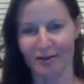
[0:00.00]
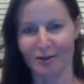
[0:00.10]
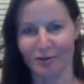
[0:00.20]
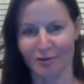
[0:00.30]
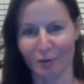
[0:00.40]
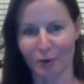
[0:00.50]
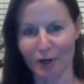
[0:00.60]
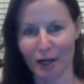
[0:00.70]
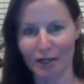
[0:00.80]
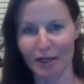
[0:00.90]
So
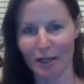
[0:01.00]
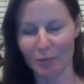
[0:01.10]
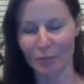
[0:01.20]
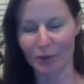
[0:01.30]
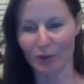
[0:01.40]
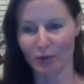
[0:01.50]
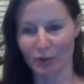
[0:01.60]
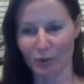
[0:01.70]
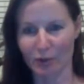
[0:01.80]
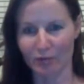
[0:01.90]

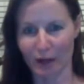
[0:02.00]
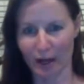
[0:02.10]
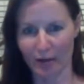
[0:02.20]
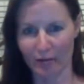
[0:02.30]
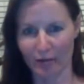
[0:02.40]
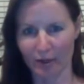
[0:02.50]
498.315